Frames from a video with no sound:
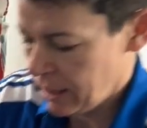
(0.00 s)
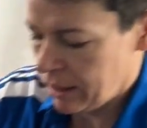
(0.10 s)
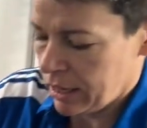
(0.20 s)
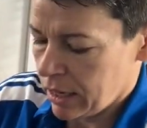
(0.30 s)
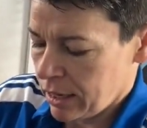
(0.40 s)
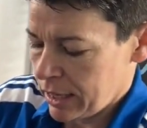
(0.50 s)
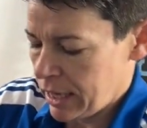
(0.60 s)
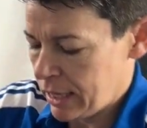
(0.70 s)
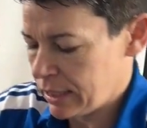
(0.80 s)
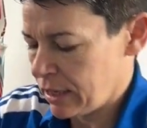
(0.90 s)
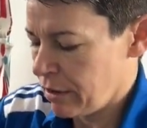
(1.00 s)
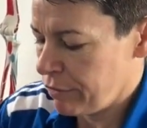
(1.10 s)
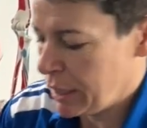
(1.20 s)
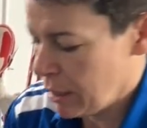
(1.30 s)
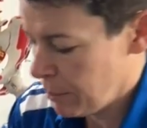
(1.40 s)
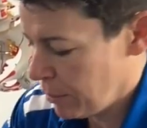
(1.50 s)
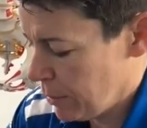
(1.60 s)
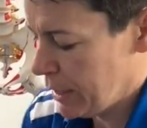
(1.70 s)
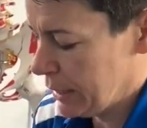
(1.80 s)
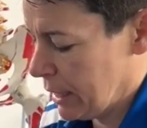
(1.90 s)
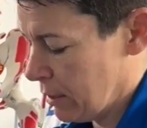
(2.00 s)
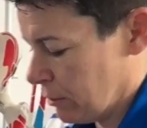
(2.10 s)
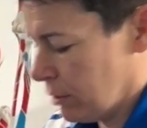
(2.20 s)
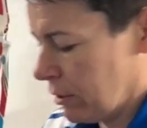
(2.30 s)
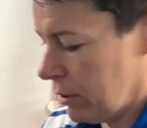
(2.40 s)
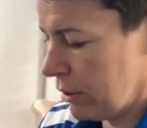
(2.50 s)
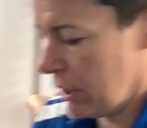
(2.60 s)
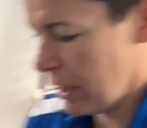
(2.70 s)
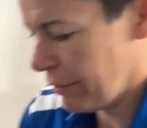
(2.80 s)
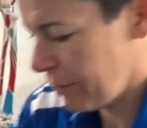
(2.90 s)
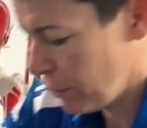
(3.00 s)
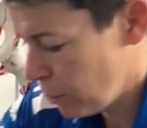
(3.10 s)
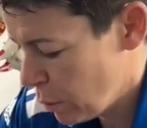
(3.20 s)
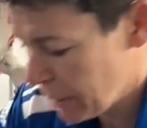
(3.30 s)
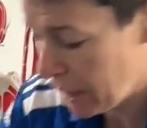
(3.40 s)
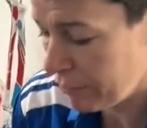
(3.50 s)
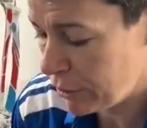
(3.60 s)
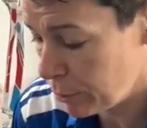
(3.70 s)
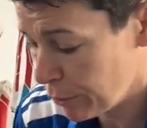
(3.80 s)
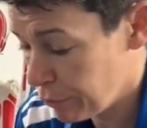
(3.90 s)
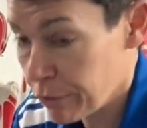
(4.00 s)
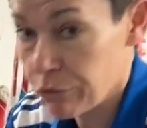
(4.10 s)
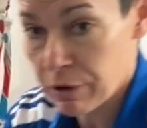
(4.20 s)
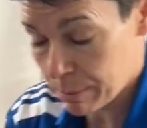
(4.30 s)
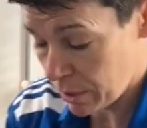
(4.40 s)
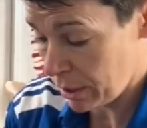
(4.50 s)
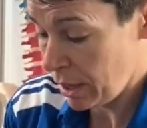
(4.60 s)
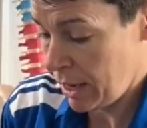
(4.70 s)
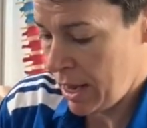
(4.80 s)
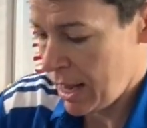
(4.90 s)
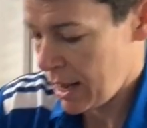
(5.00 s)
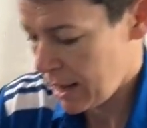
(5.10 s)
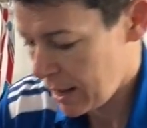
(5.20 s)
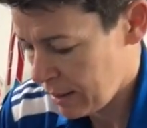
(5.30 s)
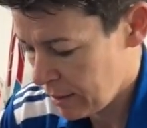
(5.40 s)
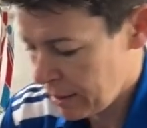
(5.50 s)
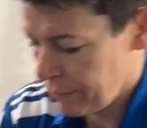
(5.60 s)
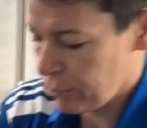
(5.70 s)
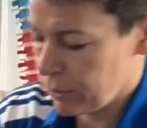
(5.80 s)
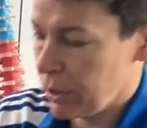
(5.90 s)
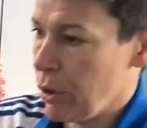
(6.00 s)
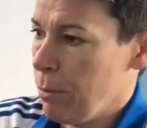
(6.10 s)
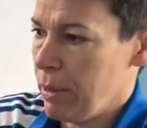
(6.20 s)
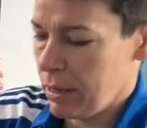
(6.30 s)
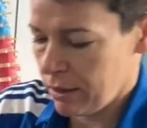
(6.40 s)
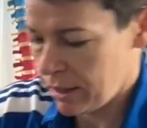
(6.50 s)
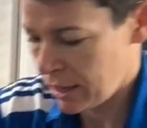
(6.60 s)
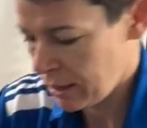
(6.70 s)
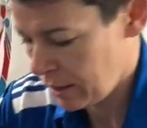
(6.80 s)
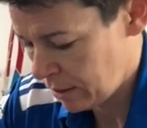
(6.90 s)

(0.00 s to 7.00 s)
The client is covered up with a towel so they feel warm and comfortable through the treatment, and they've also got a pillow there.